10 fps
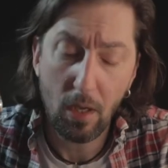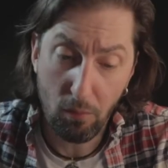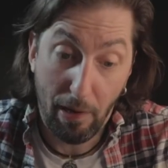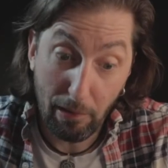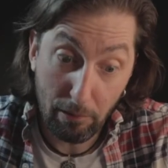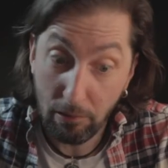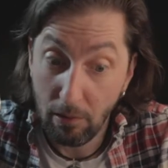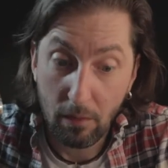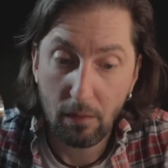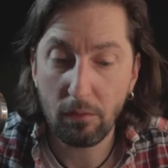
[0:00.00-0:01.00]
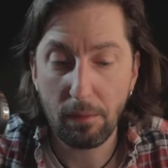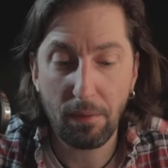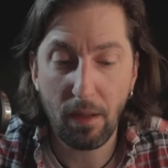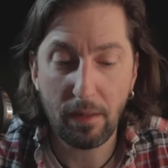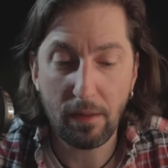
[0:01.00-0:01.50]
"Well,"
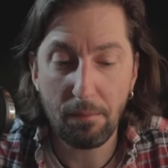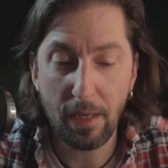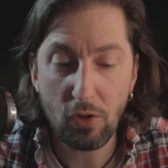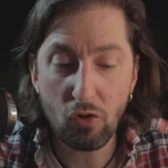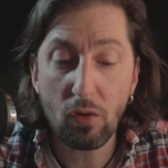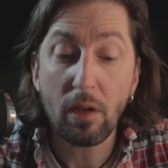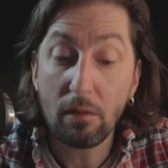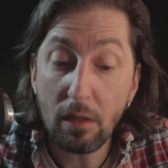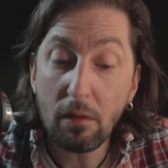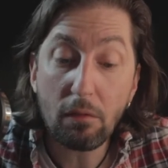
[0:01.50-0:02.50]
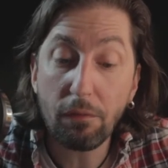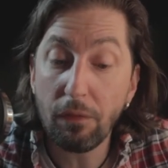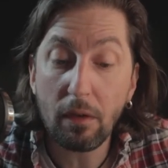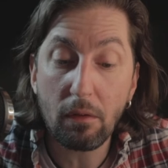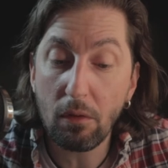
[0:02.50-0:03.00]
replied the major, "these
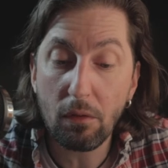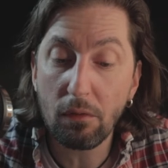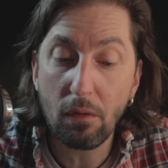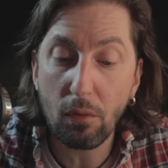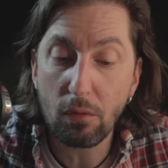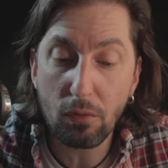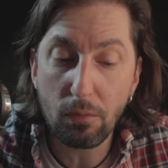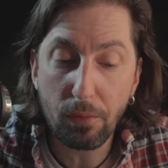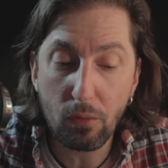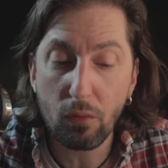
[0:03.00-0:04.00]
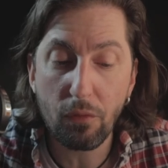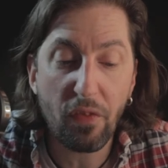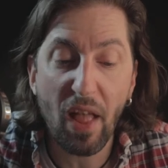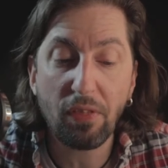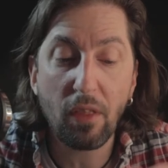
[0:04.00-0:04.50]
figures go to prove
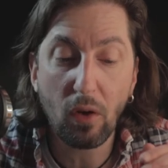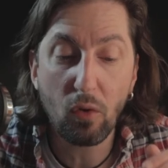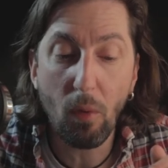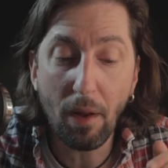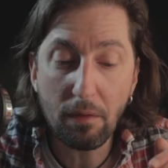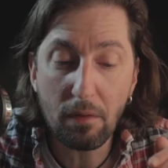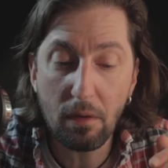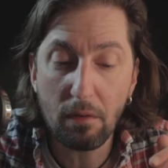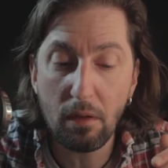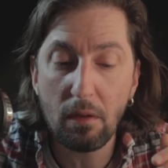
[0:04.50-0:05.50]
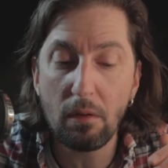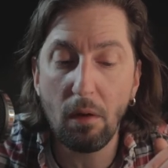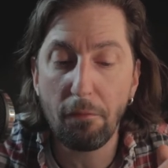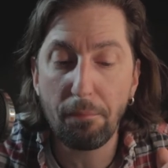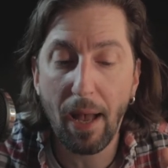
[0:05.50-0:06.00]
that the quantity
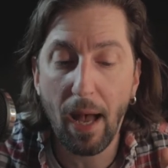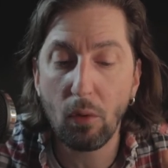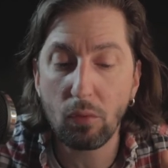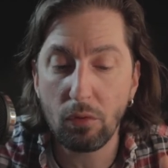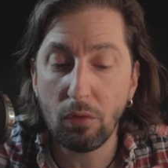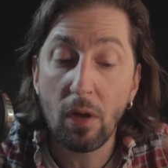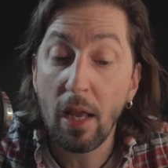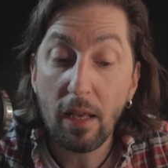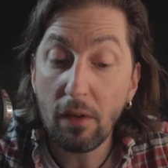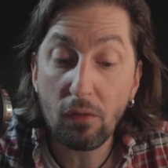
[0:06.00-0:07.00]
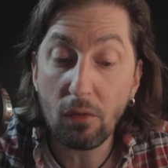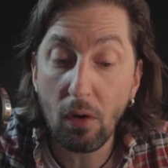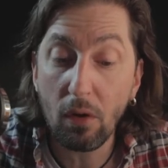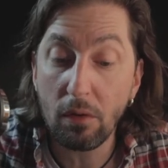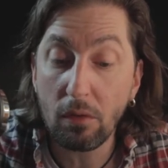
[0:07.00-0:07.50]
of powder is
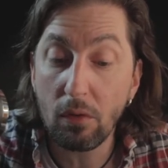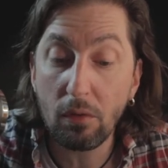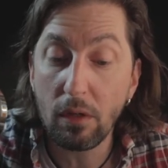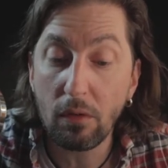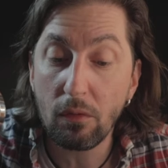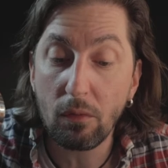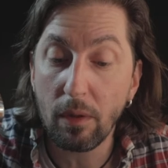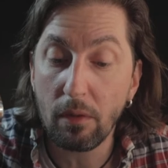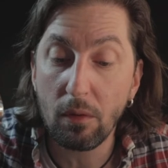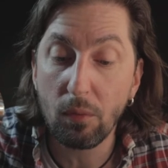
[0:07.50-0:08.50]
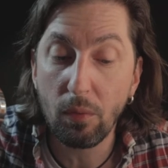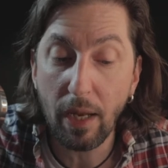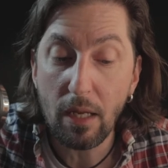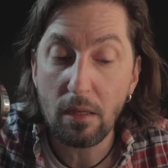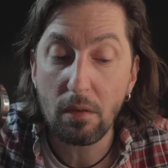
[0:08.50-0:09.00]
not increased with the
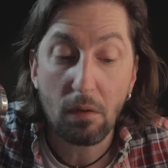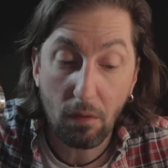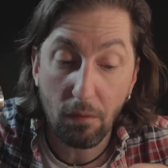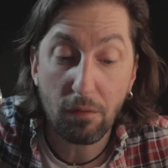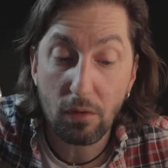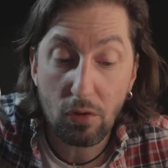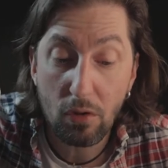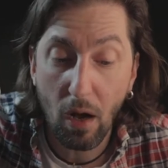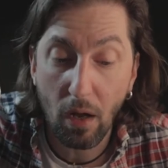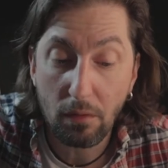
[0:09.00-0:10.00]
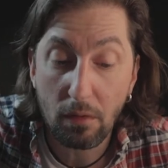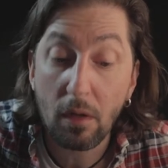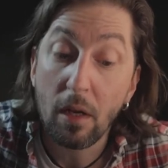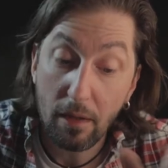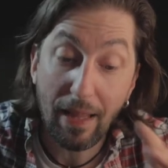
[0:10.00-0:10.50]
weight of the shot.
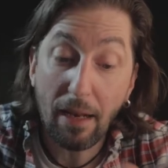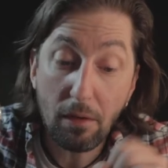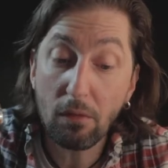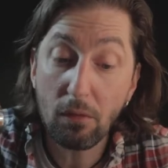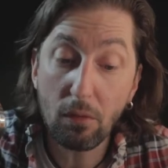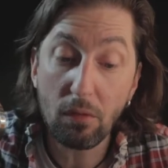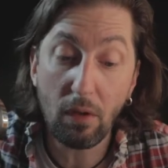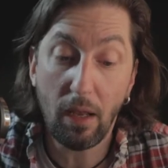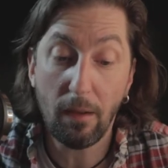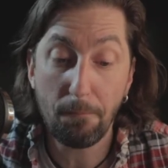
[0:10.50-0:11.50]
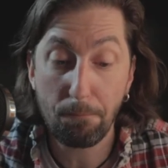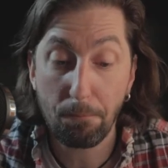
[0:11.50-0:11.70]
That is to say,